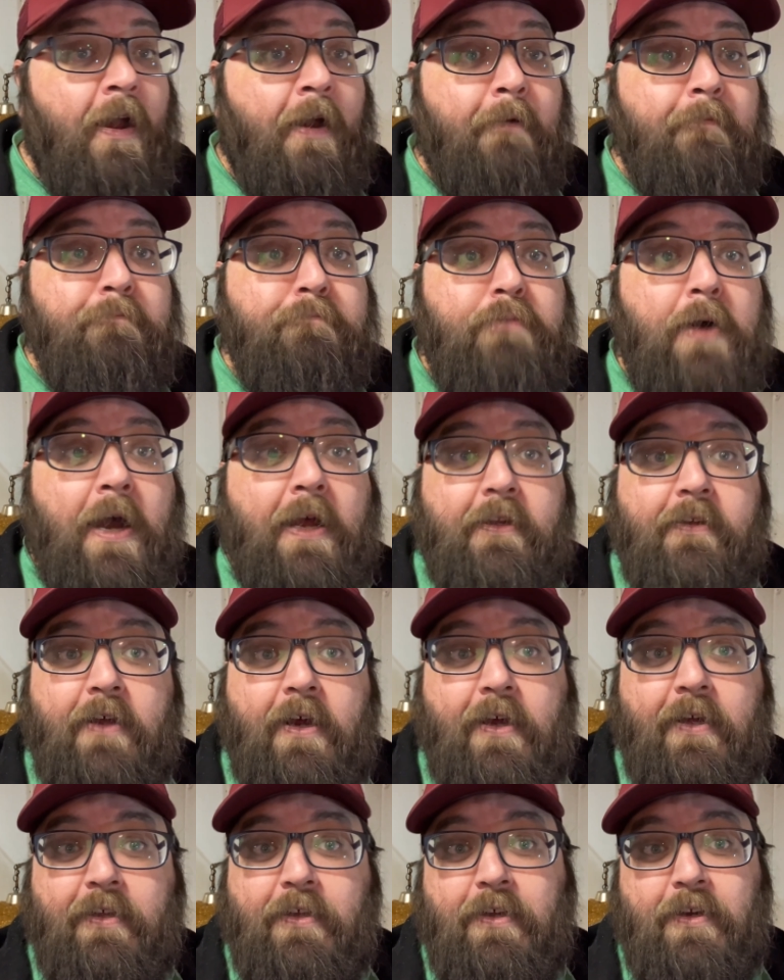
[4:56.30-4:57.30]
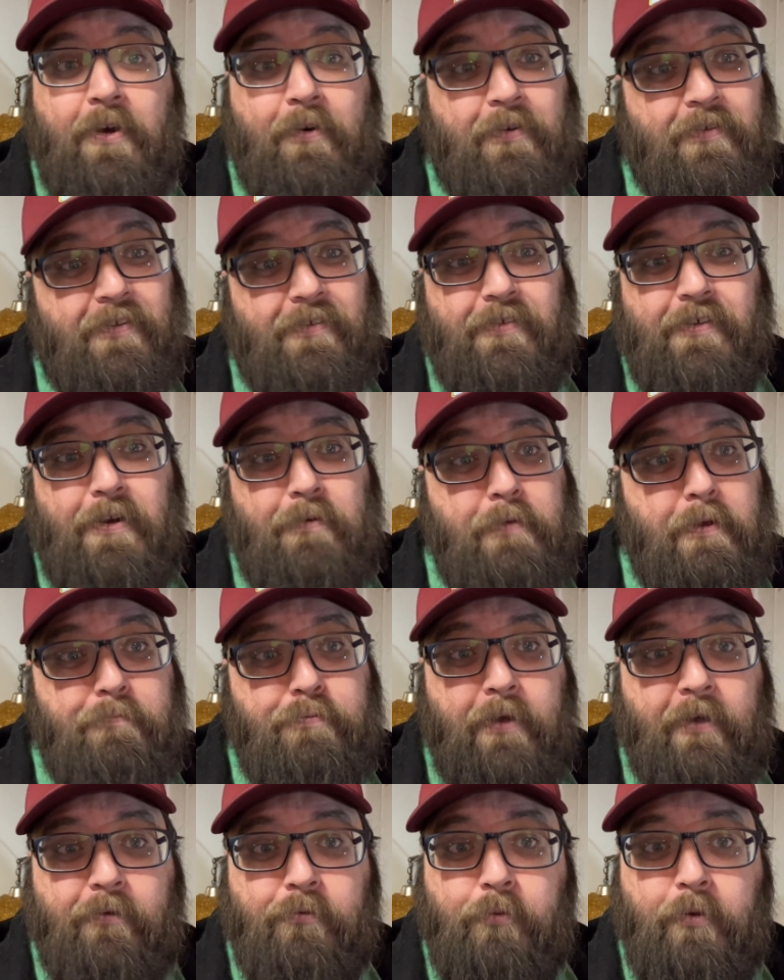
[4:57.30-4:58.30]
But, is this going to be a
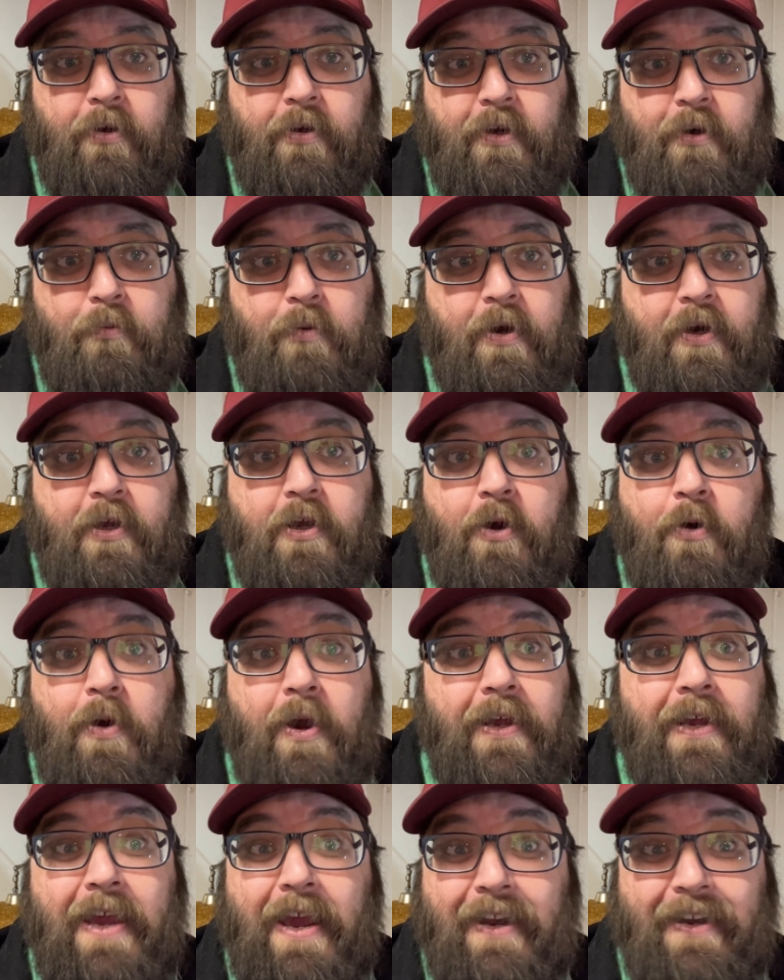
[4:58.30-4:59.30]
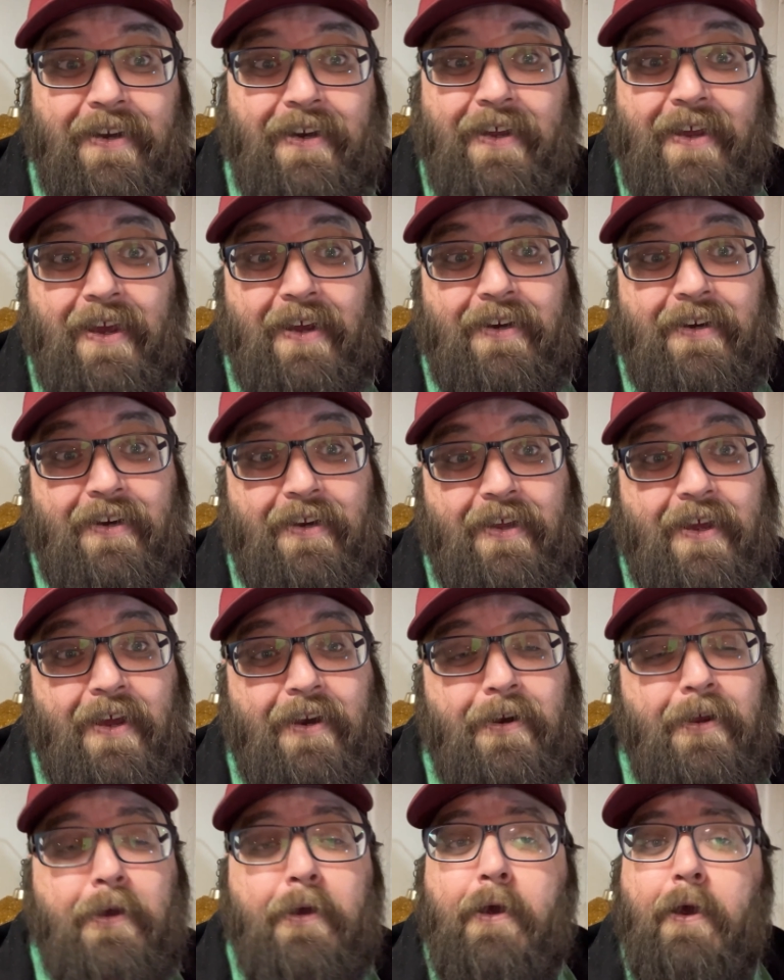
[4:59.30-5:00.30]
place where you're going to want to go again and again and
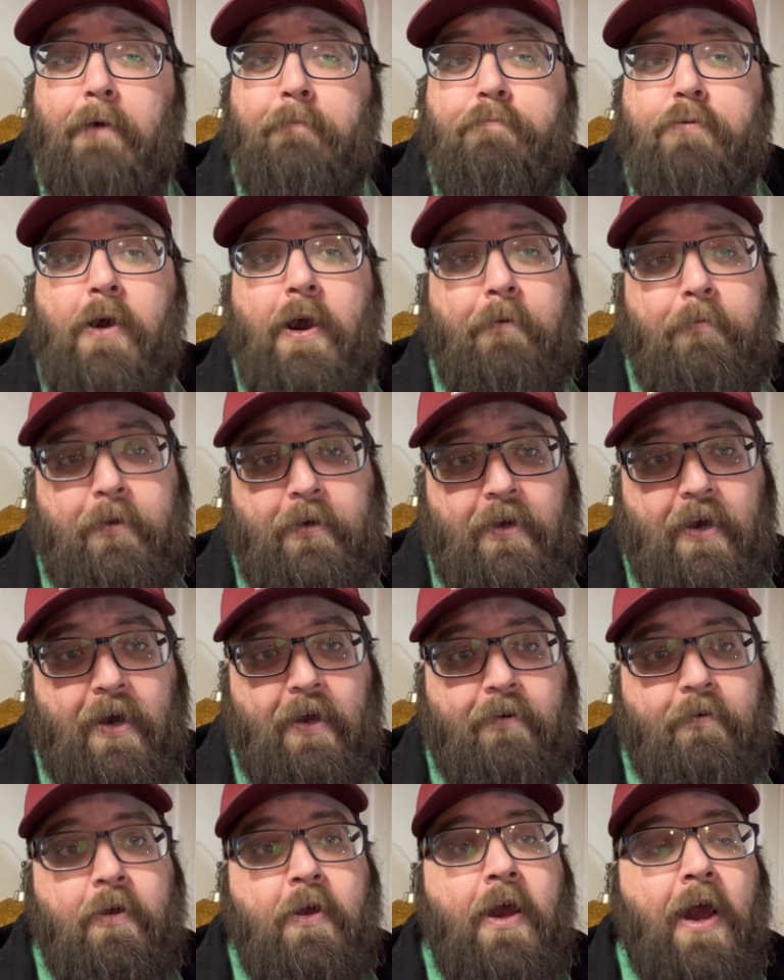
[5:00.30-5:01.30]
again? Probably not.